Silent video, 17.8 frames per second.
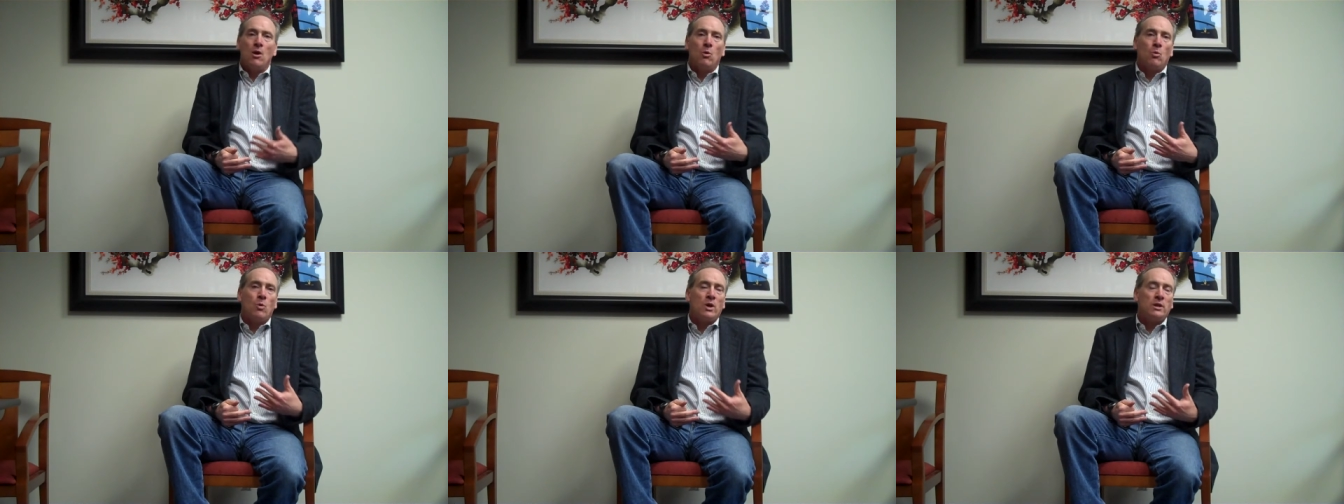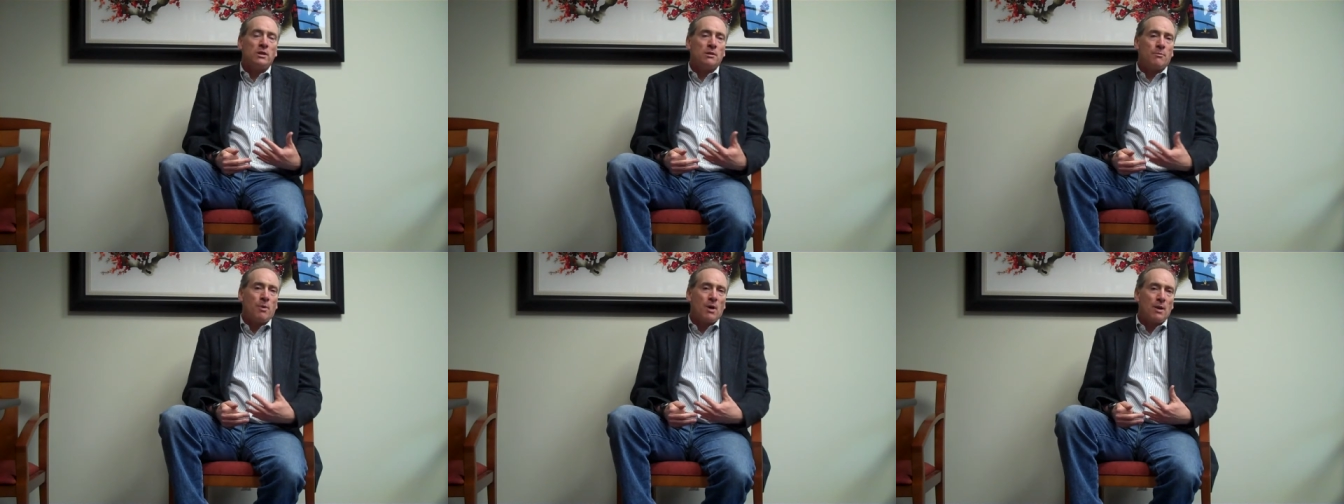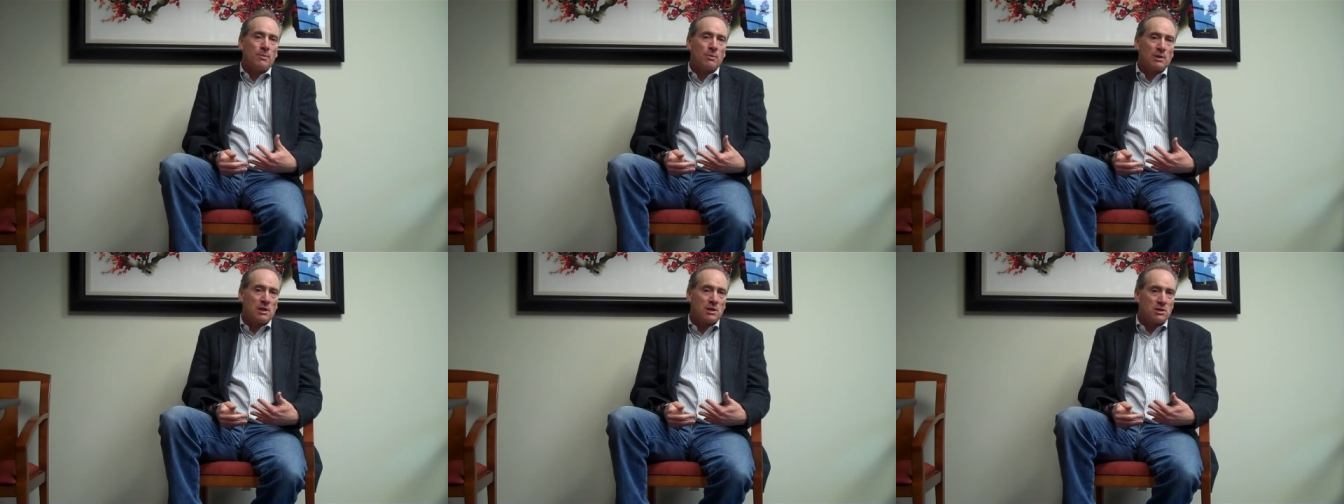when the
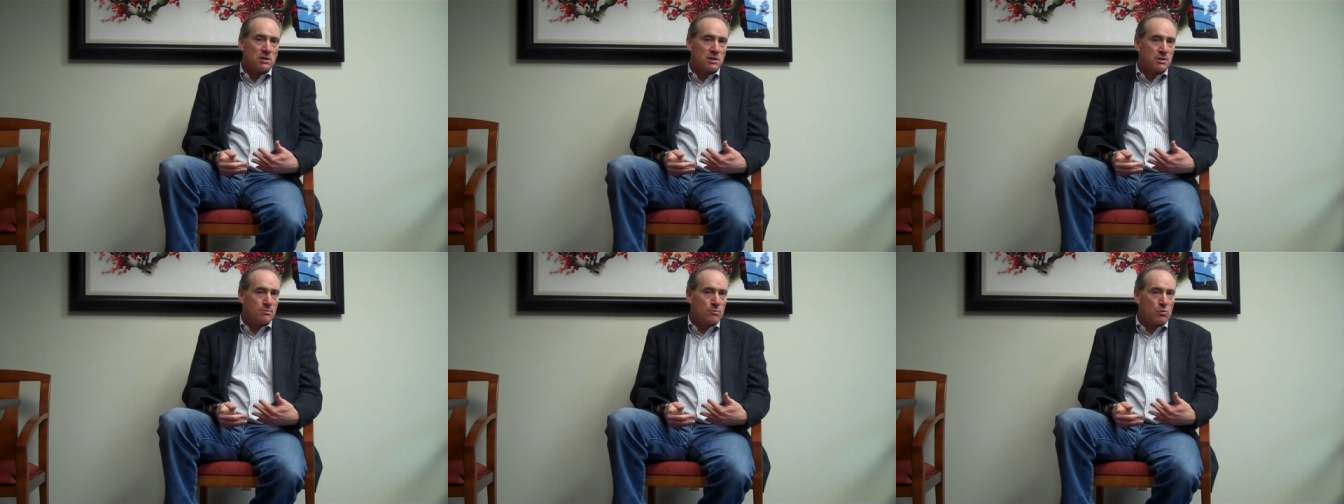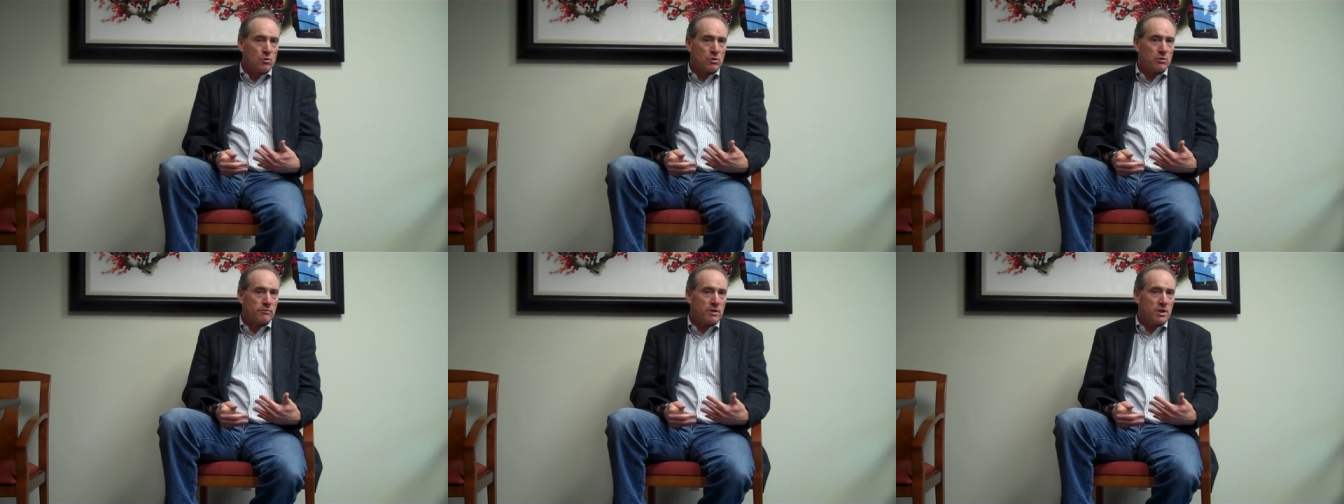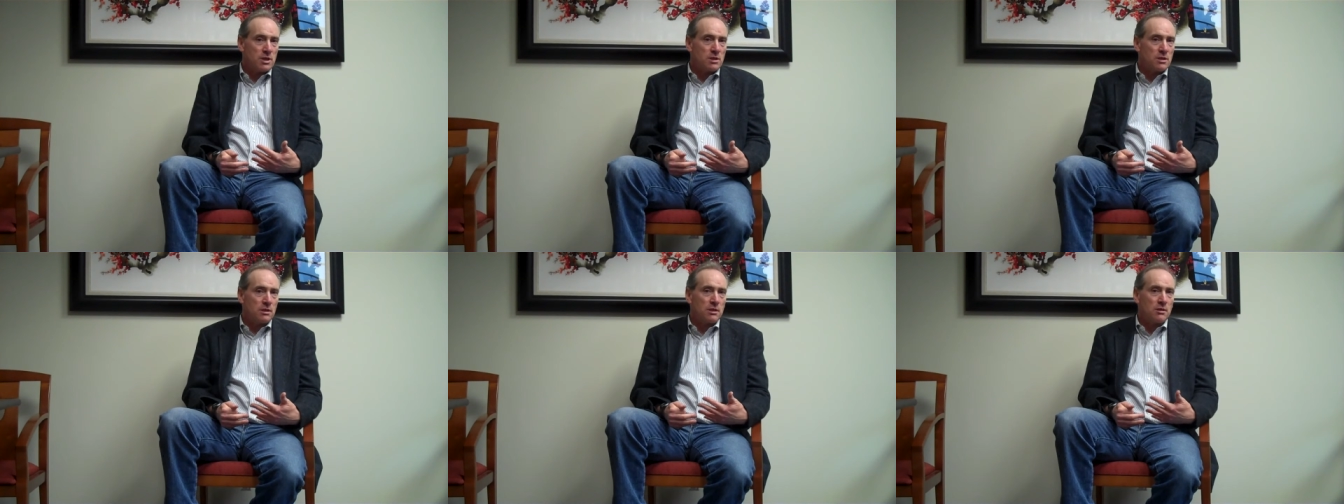populations born and
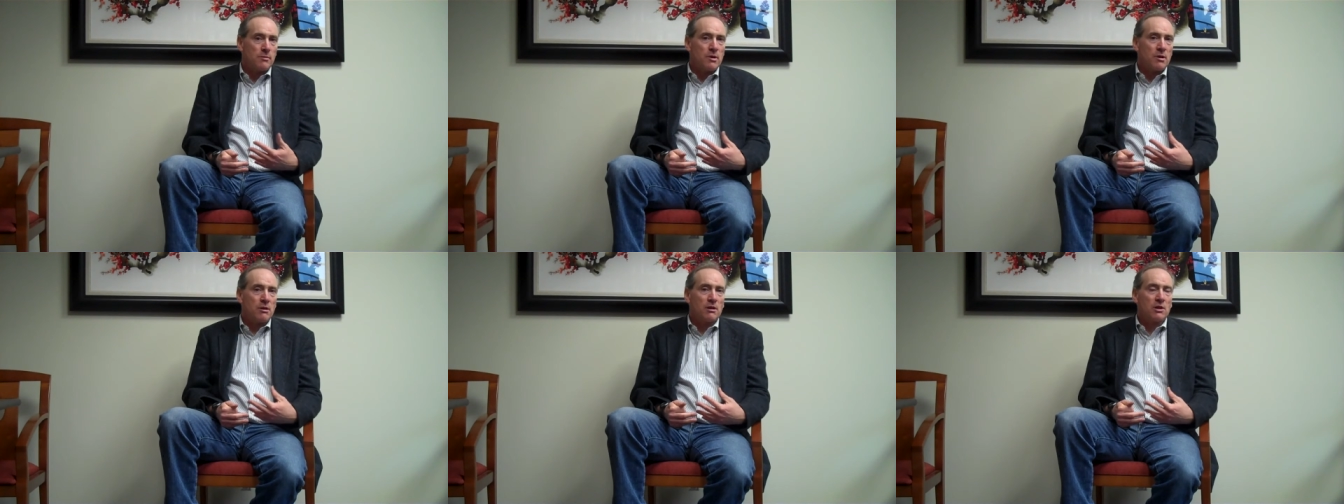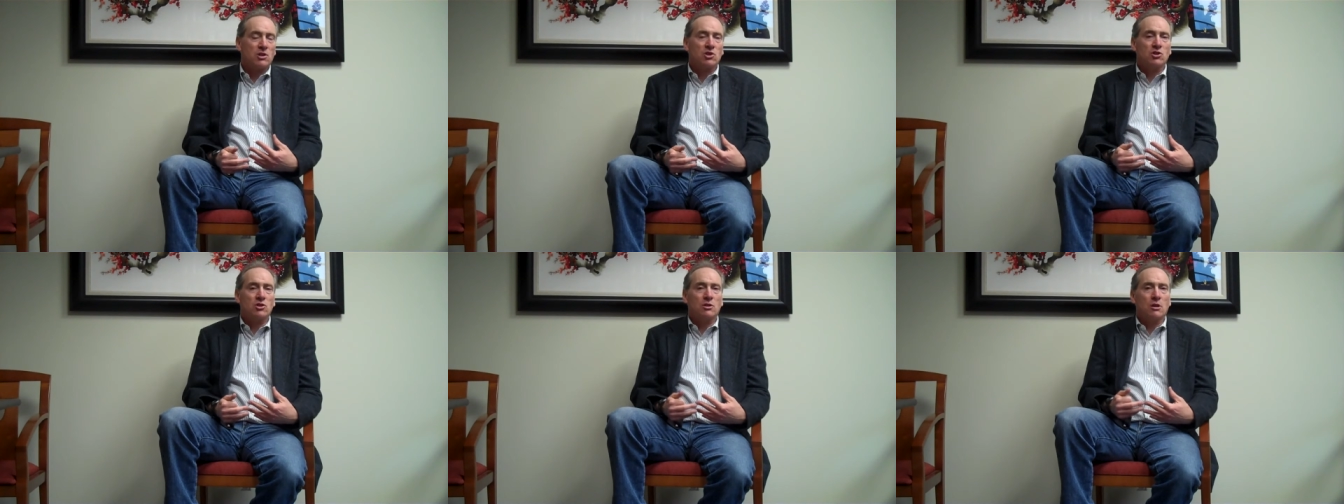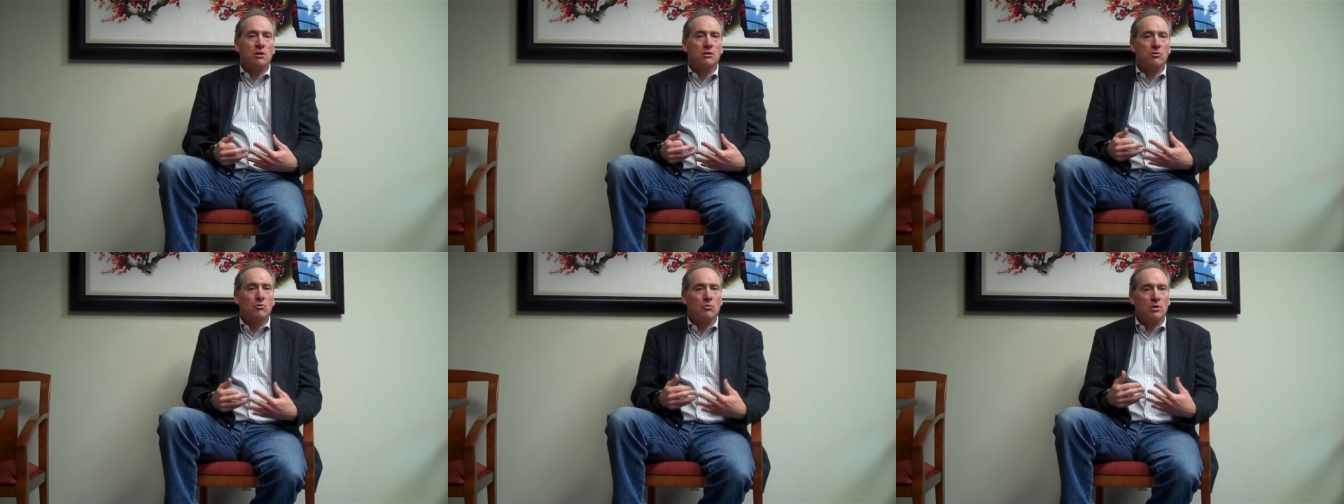raised in the Americas
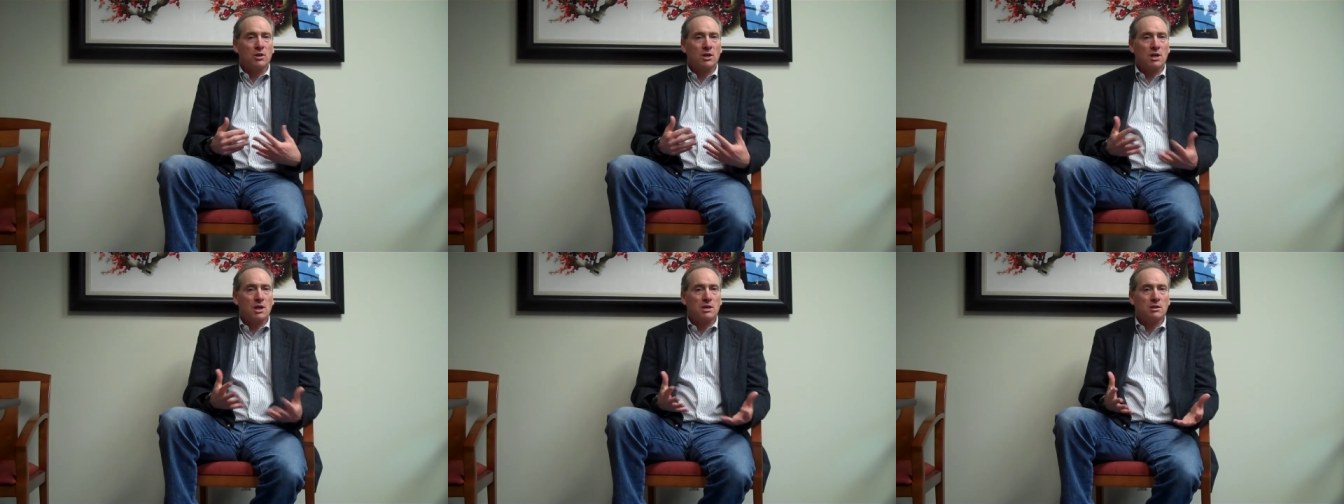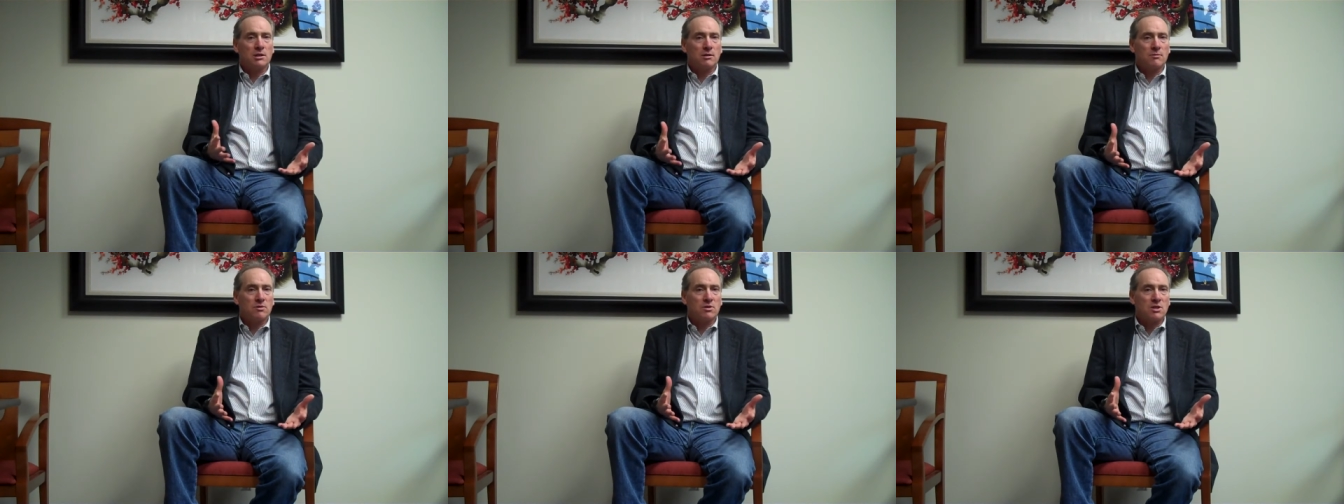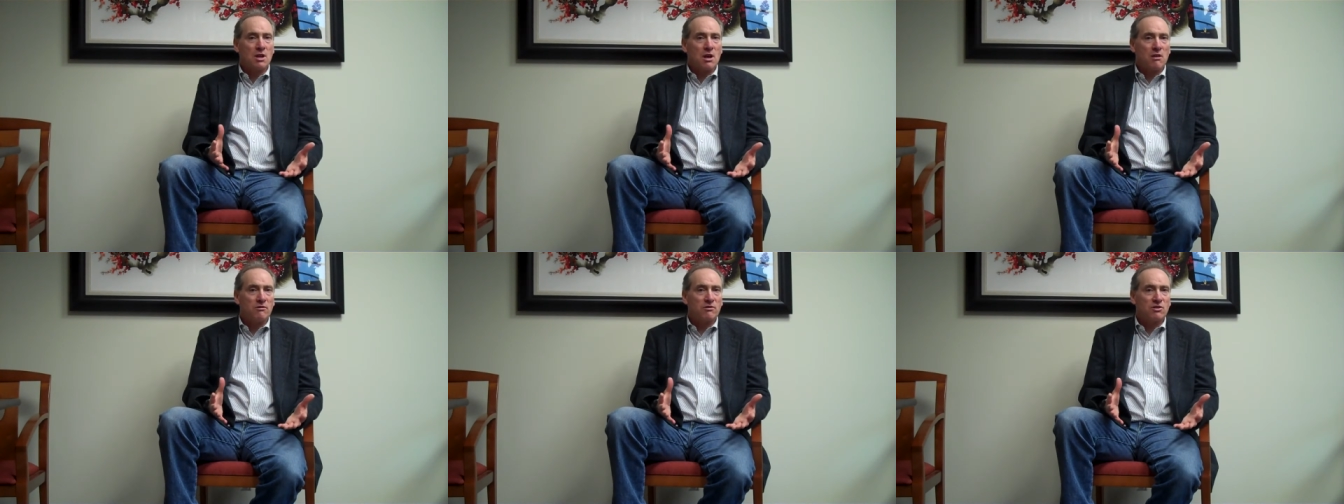started organizing
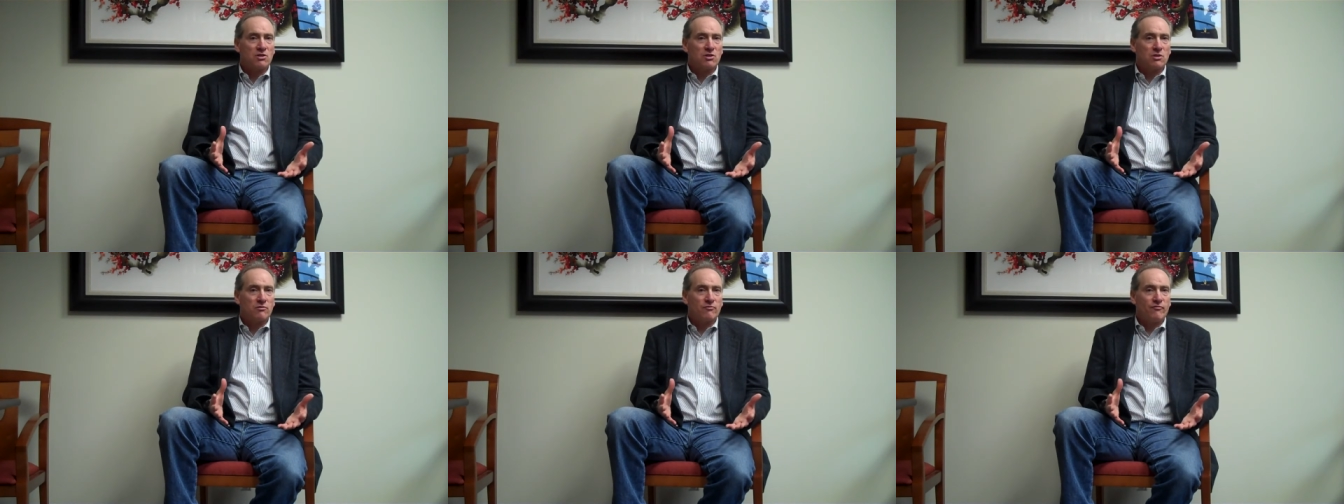themselves